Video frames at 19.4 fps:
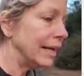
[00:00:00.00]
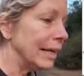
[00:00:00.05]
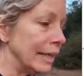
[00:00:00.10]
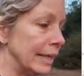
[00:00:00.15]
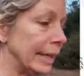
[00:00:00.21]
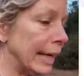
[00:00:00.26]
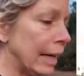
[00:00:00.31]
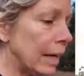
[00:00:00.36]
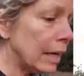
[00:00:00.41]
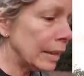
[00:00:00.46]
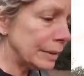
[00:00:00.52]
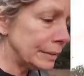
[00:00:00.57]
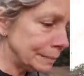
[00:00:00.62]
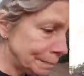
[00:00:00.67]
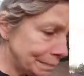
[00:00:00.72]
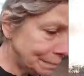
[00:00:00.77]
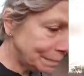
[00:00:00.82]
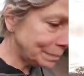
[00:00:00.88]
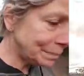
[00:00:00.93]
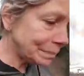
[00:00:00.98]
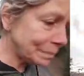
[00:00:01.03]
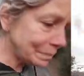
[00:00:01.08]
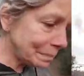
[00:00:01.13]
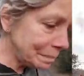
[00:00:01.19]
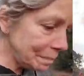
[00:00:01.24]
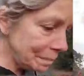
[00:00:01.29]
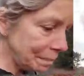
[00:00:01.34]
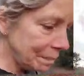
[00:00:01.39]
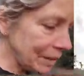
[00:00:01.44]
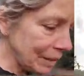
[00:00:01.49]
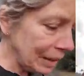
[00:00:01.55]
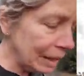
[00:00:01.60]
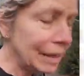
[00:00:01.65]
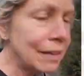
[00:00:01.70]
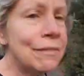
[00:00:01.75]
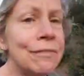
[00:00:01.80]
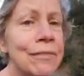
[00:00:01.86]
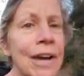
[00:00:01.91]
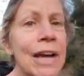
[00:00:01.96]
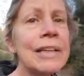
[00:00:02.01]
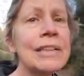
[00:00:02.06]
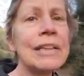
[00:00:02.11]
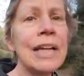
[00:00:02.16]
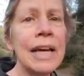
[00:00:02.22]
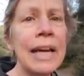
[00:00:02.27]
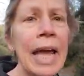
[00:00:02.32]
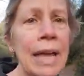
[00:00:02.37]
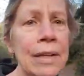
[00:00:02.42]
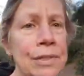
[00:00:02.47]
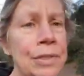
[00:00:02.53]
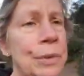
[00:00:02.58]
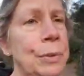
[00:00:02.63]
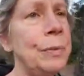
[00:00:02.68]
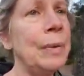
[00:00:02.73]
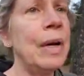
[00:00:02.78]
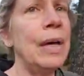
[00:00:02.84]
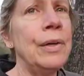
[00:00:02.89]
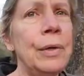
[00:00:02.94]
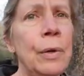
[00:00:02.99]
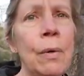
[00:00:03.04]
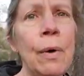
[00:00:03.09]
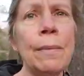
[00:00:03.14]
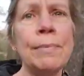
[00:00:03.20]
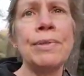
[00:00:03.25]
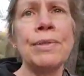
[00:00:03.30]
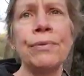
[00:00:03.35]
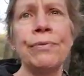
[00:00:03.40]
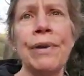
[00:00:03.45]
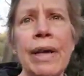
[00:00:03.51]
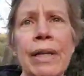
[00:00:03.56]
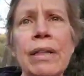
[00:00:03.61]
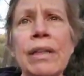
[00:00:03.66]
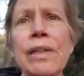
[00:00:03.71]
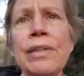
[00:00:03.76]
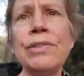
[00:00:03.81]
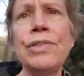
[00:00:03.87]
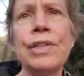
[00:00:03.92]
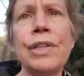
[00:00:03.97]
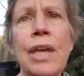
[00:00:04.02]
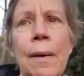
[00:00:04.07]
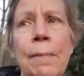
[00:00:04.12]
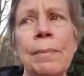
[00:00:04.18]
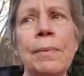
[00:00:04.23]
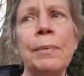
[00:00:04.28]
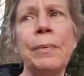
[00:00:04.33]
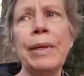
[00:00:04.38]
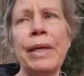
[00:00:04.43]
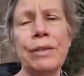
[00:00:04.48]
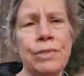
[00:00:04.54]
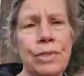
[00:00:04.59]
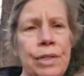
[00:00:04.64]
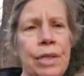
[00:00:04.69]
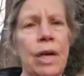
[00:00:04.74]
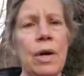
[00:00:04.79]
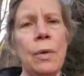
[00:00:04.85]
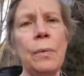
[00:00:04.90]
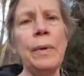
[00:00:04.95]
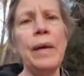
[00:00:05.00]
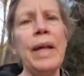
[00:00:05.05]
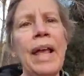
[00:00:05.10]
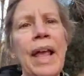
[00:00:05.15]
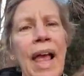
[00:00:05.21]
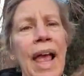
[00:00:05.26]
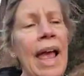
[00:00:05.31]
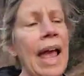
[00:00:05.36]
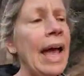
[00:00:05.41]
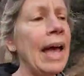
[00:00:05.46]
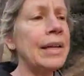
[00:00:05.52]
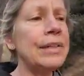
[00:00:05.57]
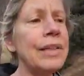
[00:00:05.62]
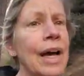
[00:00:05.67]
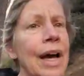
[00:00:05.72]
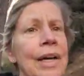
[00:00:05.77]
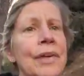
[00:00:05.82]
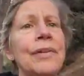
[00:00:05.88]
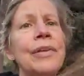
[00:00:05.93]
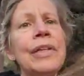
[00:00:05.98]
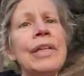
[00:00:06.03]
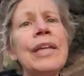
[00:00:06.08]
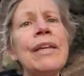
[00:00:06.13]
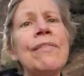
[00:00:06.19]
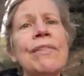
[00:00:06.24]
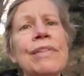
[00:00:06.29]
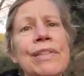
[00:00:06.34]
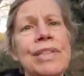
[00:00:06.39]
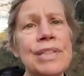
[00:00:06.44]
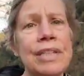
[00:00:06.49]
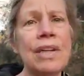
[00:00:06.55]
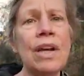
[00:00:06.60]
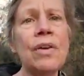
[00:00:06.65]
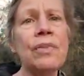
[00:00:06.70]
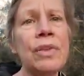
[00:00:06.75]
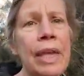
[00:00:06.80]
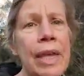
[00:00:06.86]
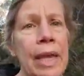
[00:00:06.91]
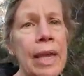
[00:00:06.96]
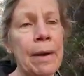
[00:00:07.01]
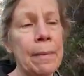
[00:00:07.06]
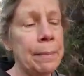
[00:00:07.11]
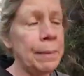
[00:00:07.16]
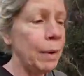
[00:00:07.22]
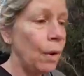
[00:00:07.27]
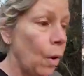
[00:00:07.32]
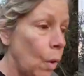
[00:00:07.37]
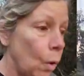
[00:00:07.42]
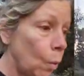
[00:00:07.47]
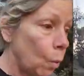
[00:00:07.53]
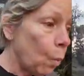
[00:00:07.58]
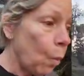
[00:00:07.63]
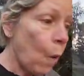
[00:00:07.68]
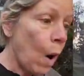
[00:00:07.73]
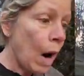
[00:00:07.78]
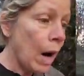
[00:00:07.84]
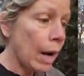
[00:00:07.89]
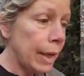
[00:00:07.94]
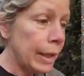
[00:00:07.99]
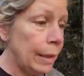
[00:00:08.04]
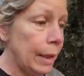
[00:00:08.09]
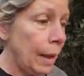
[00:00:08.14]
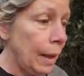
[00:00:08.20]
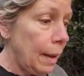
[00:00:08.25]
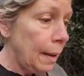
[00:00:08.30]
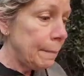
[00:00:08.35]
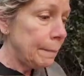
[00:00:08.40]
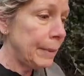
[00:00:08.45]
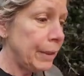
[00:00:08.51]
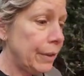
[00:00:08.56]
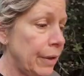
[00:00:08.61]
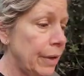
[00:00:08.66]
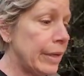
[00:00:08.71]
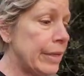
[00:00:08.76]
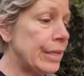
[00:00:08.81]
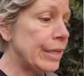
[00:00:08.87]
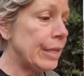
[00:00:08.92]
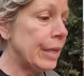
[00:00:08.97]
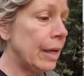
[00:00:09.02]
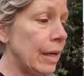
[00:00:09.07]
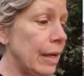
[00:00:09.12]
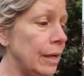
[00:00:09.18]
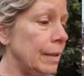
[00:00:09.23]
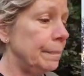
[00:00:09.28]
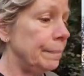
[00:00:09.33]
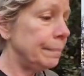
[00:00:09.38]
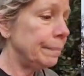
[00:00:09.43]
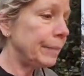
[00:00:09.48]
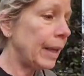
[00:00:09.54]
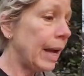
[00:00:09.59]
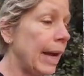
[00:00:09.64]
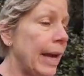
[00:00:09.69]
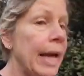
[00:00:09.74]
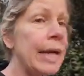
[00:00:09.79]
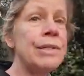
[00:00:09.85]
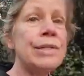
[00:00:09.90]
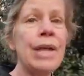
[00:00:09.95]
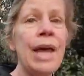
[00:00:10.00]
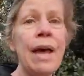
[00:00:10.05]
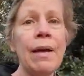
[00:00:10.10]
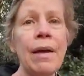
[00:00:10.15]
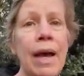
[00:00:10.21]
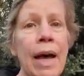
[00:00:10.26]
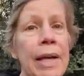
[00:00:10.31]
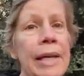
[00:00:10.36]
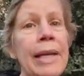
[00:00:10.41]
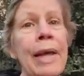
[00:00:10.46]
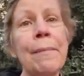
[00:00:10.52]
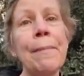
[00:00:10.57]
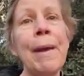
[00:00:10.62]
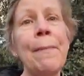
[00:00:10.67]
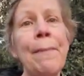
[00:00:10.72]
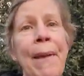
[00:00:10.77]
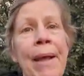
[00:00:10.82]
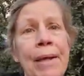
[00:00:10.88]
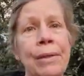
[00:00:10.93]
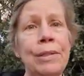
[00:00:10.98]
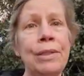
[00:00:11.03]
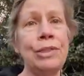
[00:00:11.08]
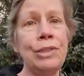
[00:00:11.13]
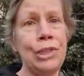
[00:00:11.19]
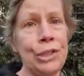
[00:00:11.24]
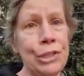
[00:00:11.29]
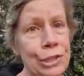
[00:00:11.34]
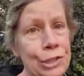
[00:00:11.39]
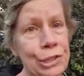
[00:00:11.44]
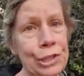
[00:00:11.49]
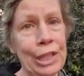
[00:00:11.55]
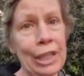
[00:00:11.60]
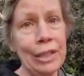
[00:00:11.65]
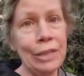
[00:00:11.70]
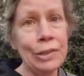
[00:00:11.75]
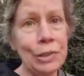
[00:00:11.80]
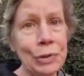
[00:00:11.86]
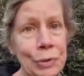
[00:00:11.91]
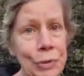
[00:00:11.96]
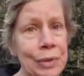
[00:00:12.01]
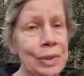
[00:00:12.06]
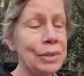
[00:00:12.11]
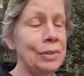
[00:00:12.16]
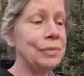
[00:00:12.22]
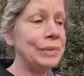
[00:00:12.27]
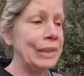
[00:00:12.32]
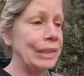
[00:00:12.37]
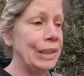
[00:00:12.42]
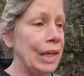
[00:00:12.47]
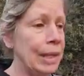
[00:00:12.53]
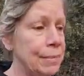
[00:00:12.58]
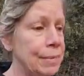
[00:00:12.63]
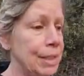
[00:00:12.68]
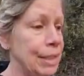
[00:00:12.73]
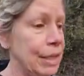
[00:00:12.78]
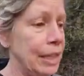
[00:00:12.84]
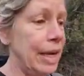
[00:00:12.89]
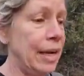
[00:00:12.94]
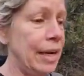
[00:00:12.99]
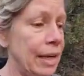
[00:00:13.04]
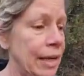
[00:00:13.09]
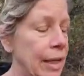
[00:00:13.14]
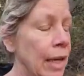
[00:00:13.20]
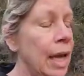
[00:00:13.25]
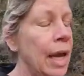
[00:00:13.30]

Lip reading: Yeah. In fact, I had to go up to Redlands a couple of weeks ago, and I couldn't even stealth camp. Why? Because I had to I get my bandages changed 2 to 3 times a day,